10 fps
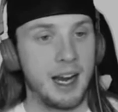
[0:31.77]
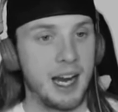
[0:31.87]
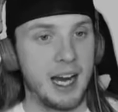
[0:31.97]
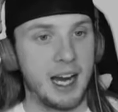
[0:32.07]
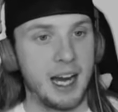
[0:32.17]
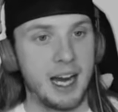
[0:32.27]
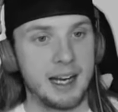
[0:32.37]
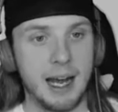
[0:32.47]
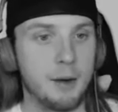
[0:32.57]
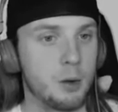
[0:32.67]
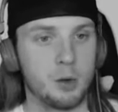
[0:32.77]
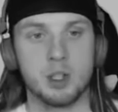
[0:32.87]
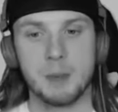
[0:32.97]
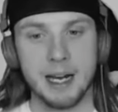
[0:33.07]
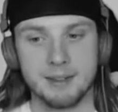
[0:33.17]
and I don't know what to
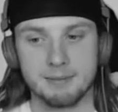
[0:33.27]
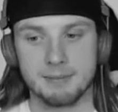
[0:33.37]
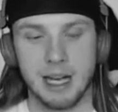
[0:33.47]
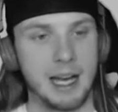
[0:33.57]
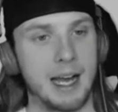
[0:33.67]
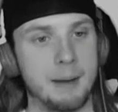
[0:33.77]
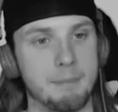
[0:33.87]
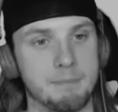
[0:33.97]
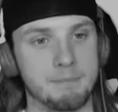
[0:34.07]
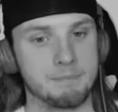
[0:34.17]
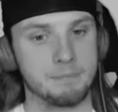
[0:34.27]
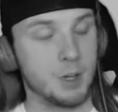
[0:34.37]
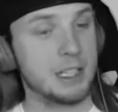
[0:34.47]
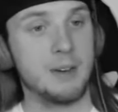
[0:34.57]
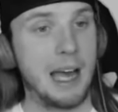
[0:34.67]
expect. We're
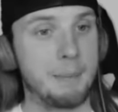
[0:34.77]
gonna see what